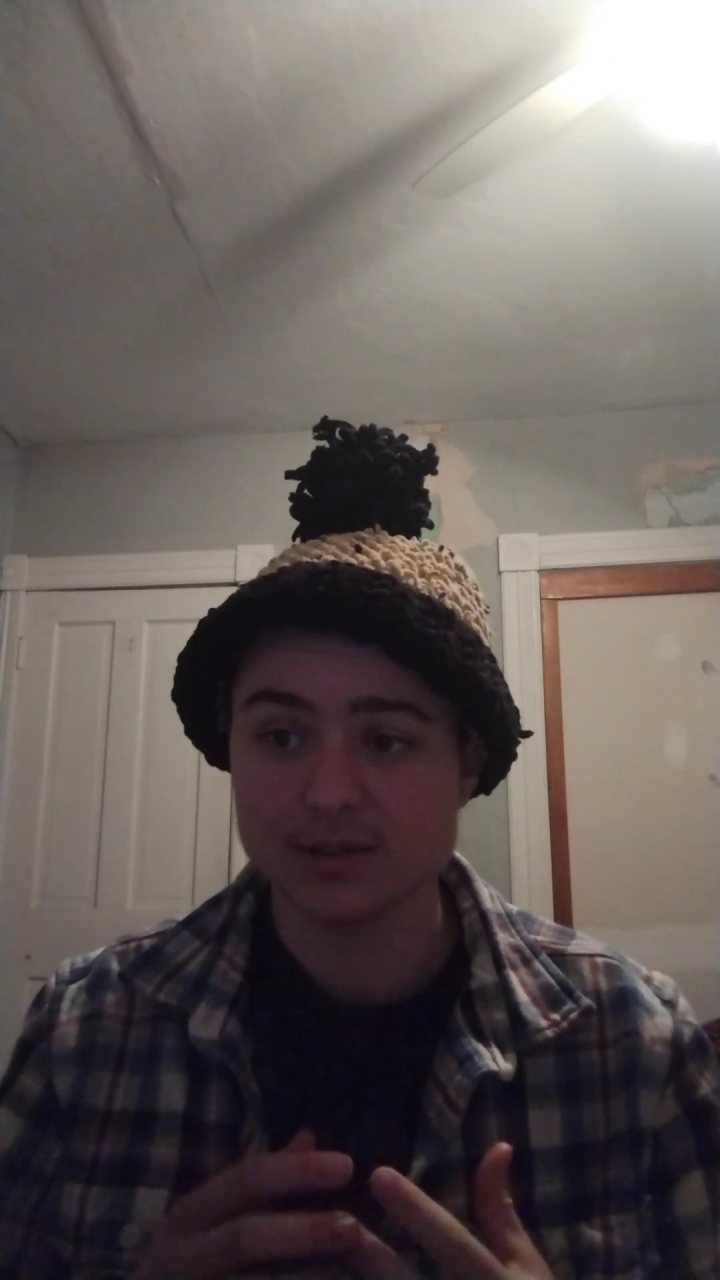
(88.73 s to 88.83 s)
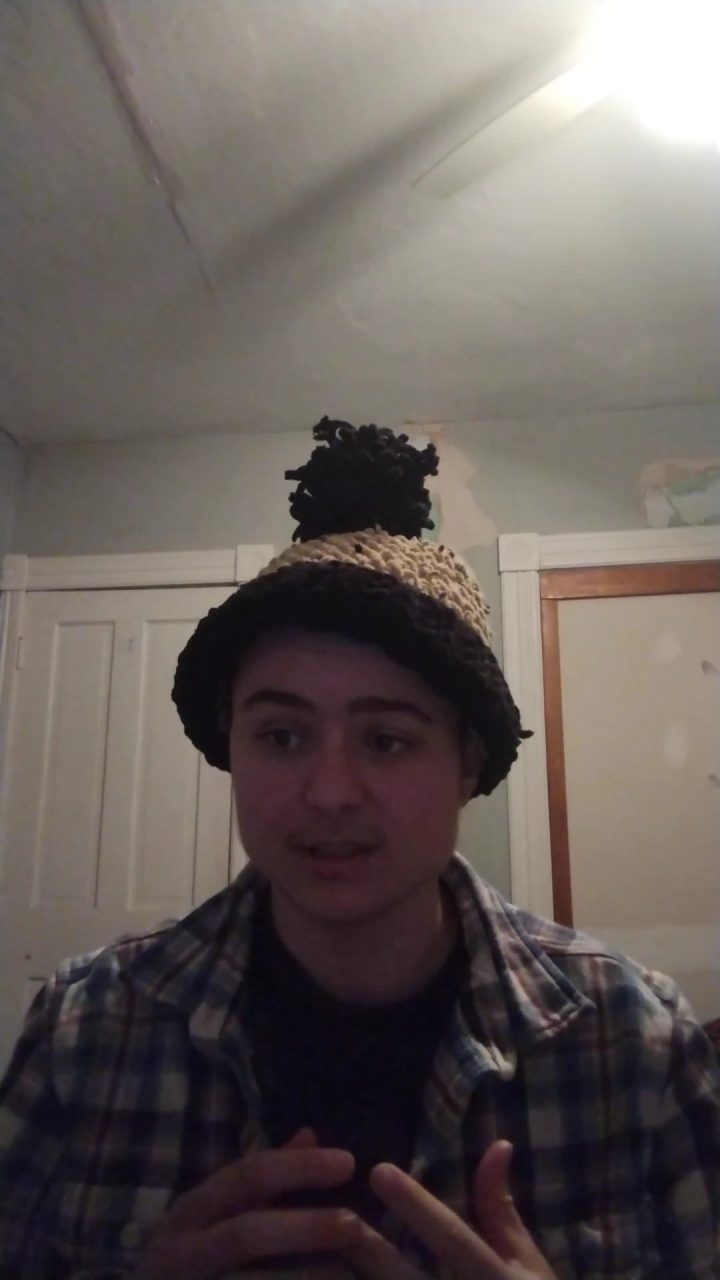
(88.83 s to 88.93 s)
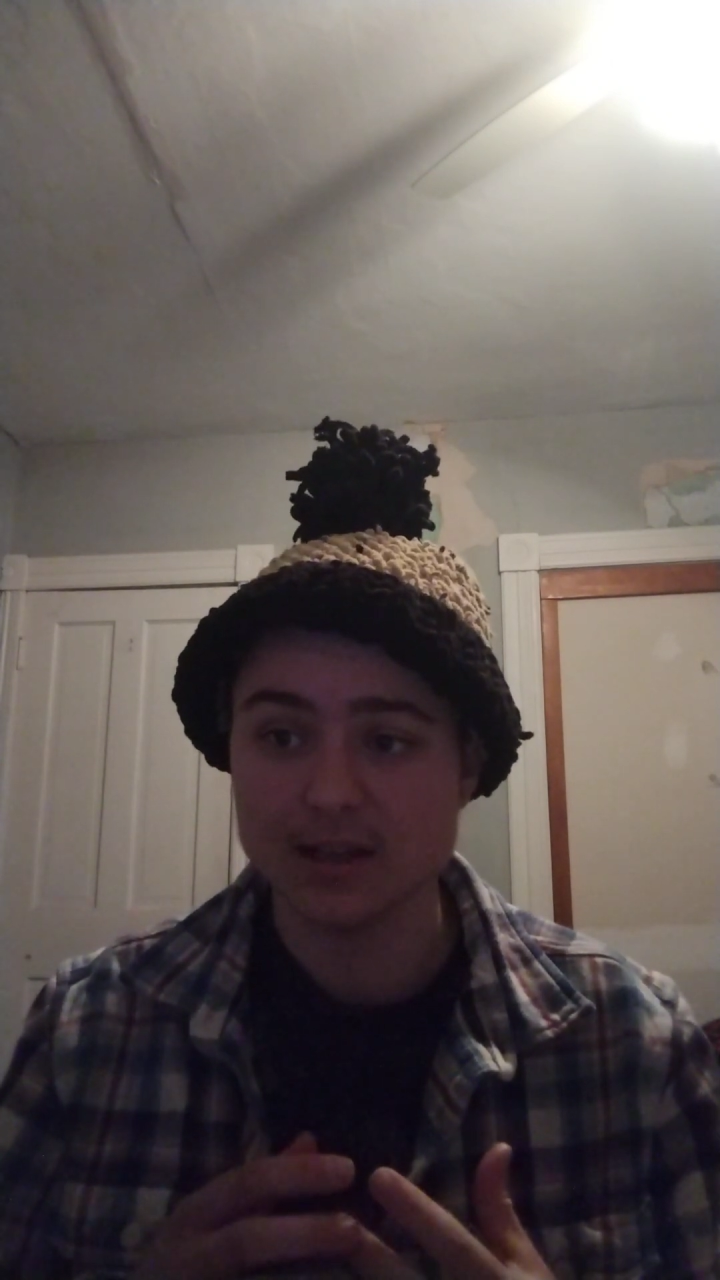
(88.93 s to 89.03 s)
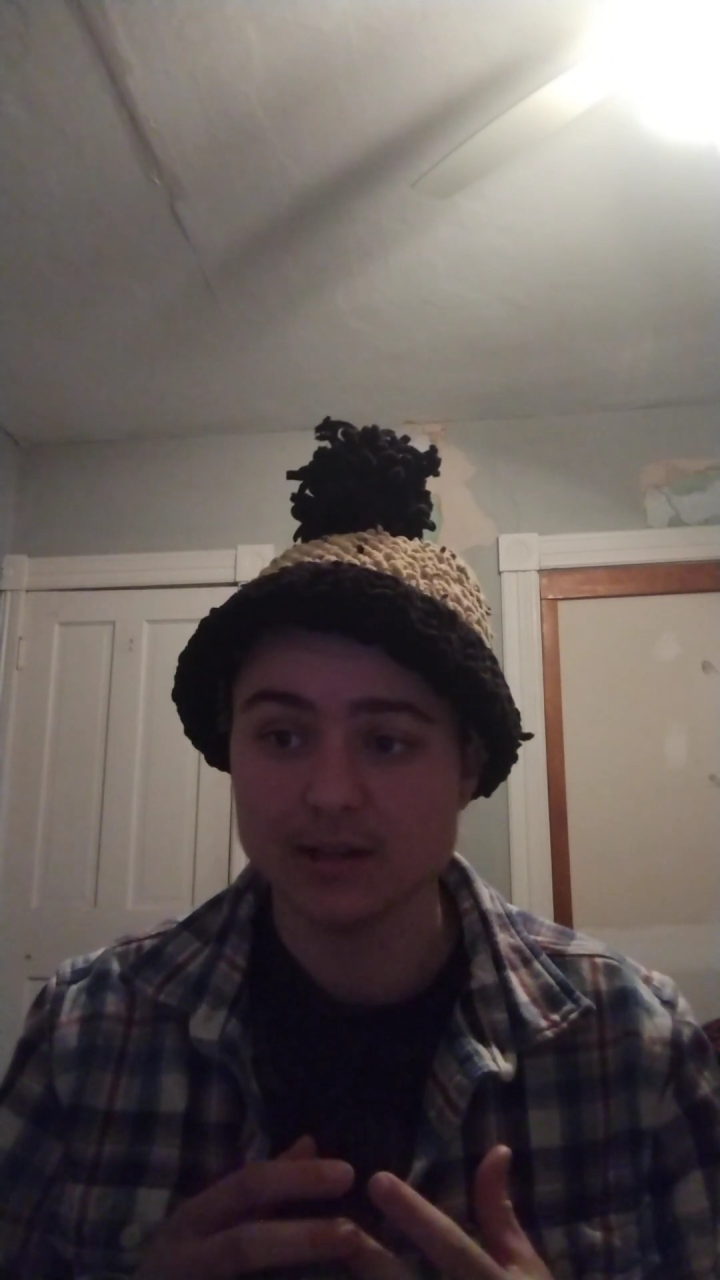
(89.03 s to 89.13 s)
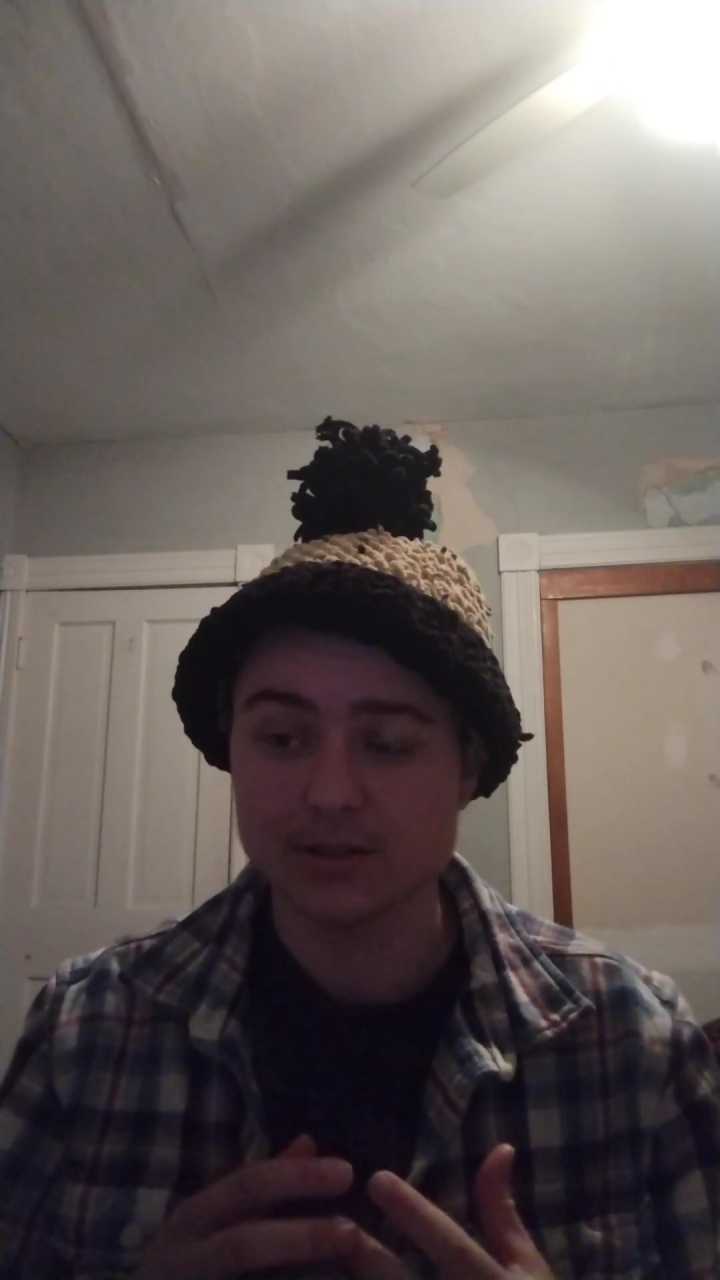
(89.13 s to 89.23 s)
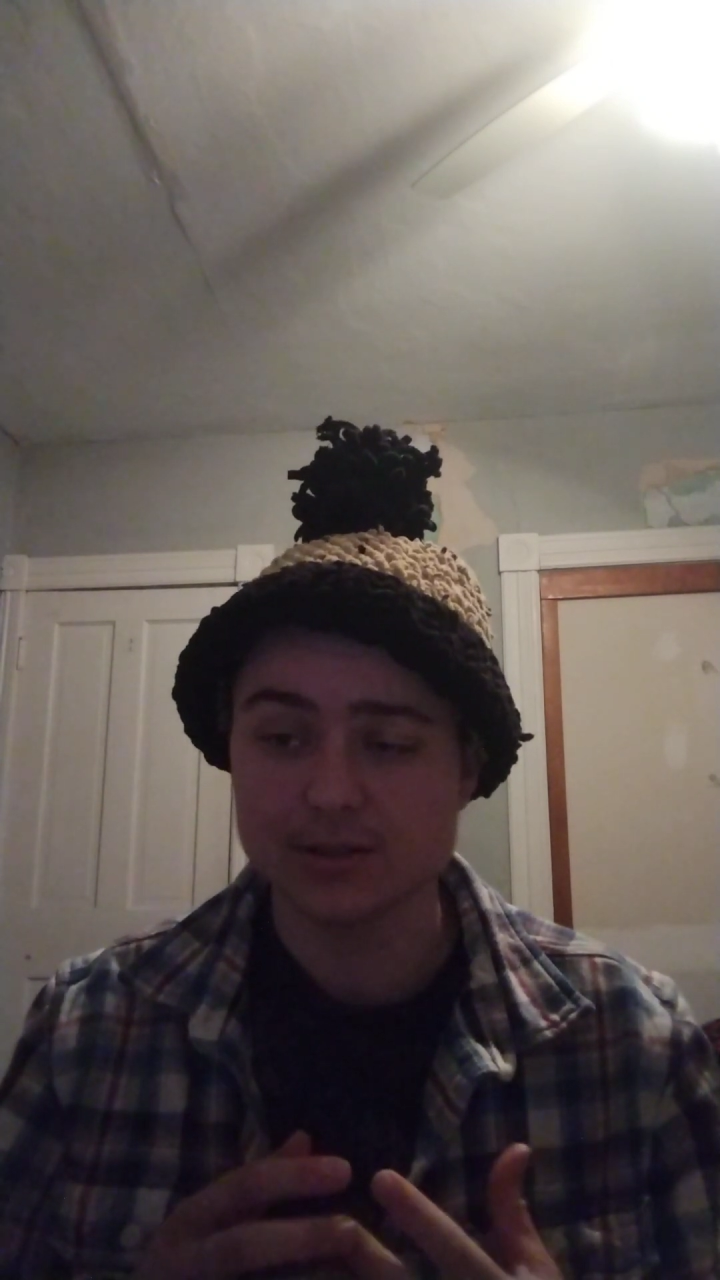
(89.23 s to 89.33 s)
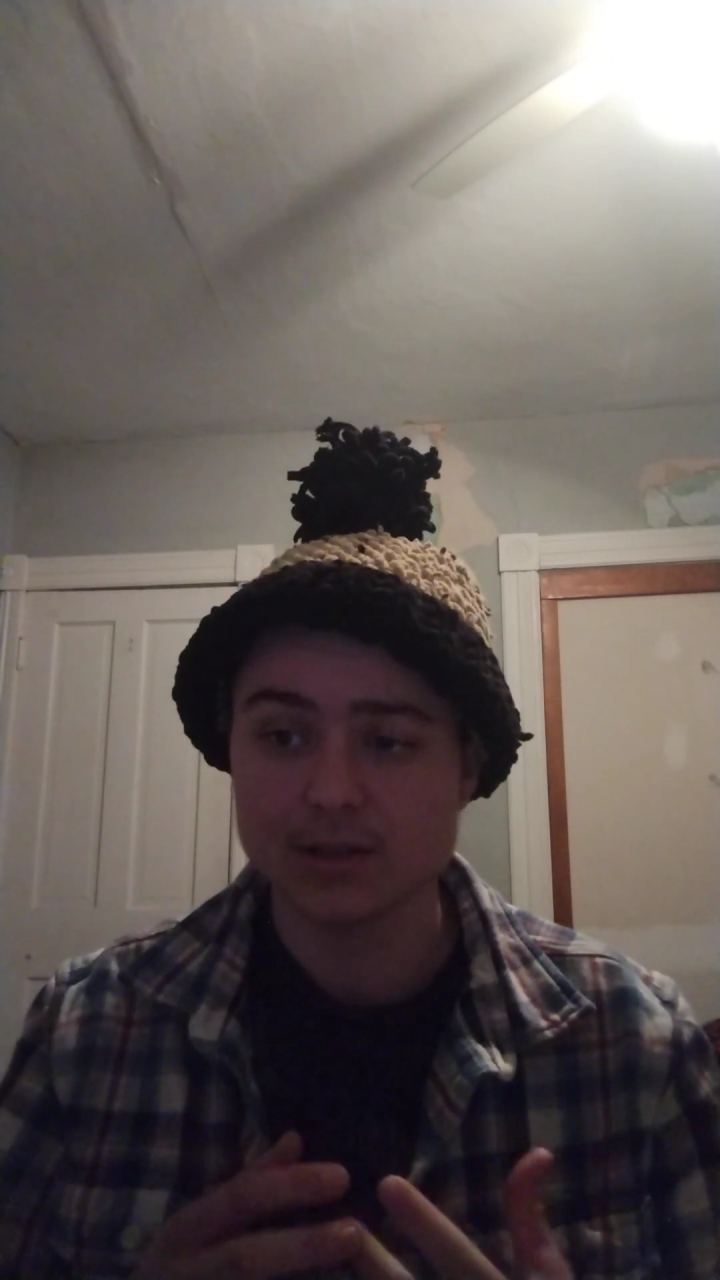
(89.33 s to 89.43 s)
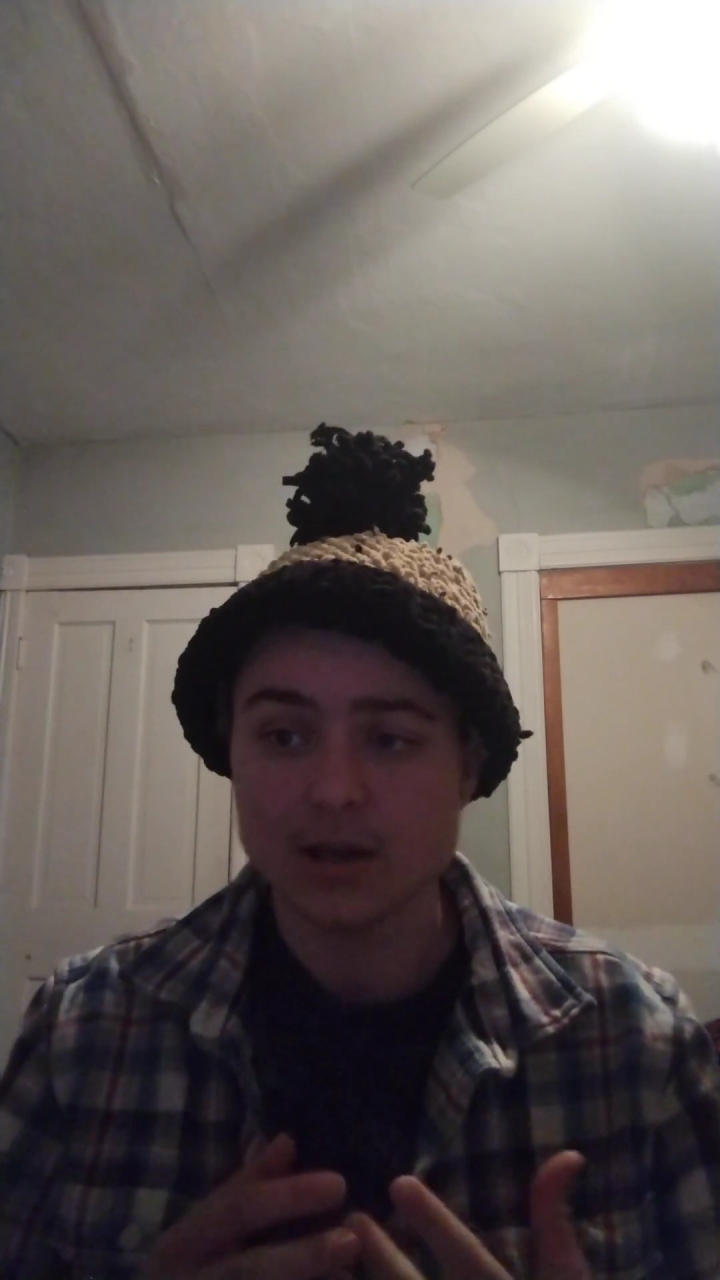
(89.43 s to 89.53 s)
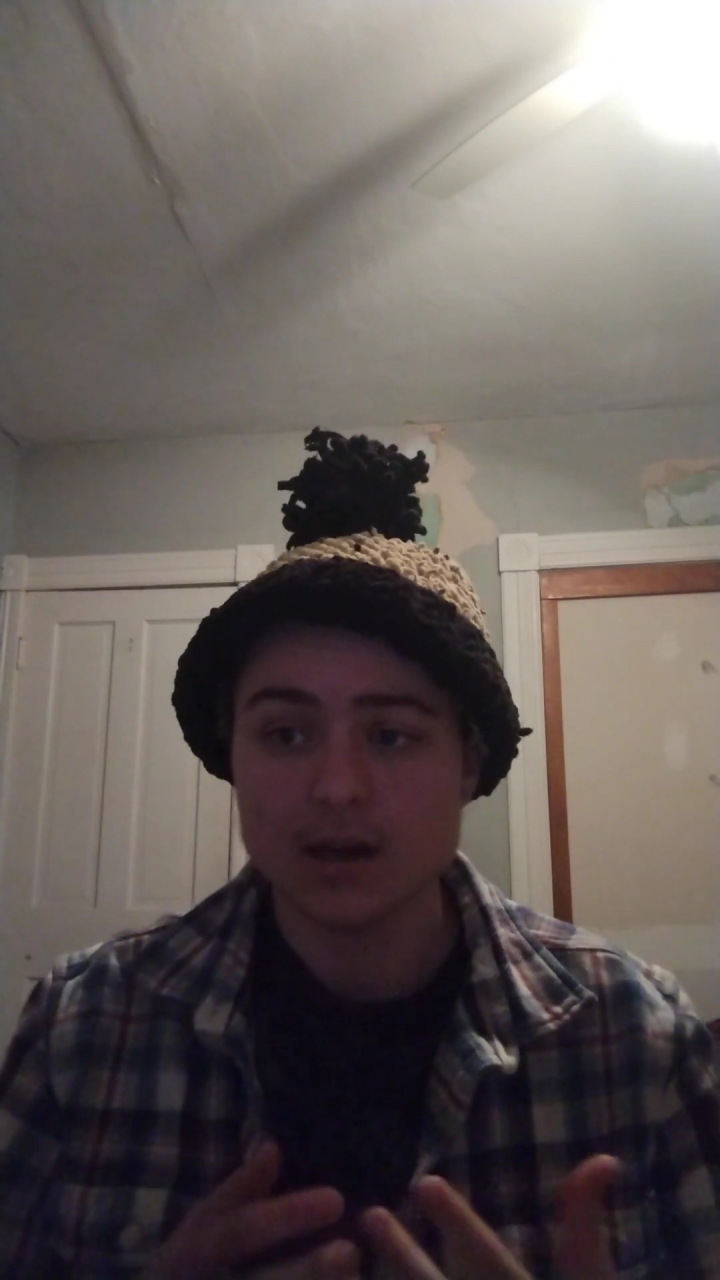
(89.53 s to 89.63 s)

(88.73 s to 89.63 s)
skills.